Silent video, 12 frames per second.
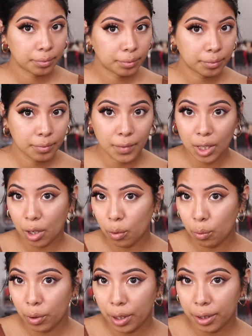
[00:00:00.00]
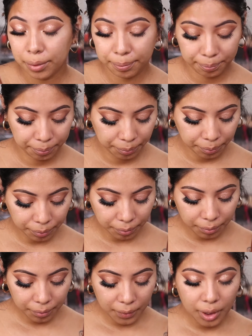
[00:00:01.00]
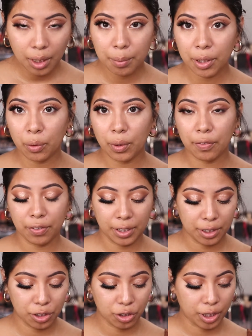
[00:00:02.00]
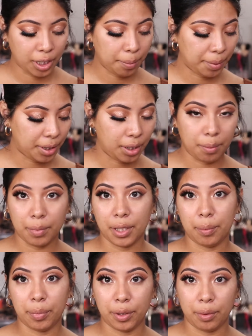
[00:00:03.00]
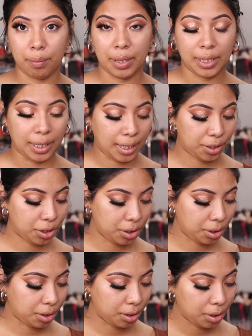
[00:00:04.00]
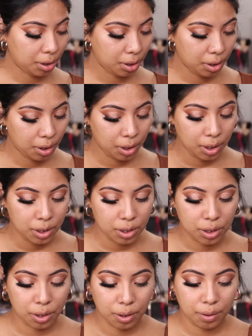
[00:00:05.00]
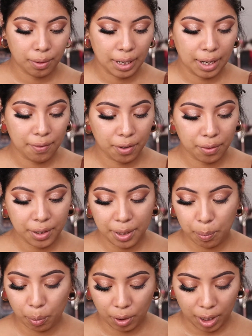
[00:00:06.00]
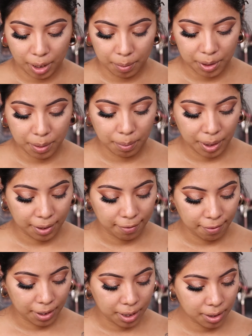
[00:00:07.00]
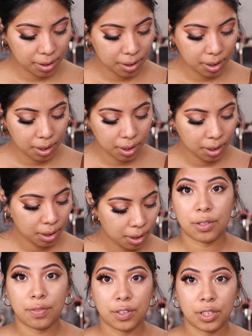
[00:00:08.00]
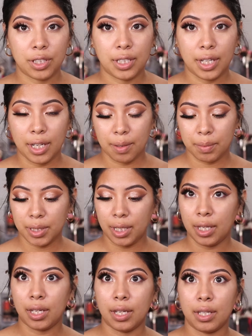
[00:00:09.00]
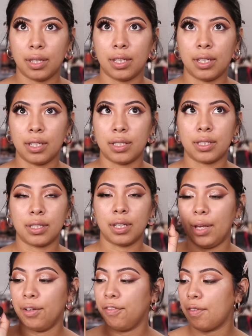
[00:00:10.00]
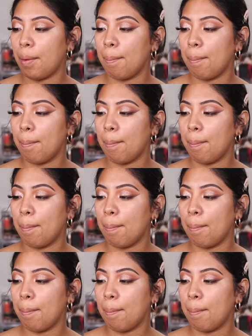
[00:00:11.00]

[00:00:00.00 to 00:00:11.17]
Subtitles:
Okay. I'm gonna wait for that to dry up, and then I'm gonna put my lashes on. So I've already primed my face. So for today, I'm taking this e.l.f.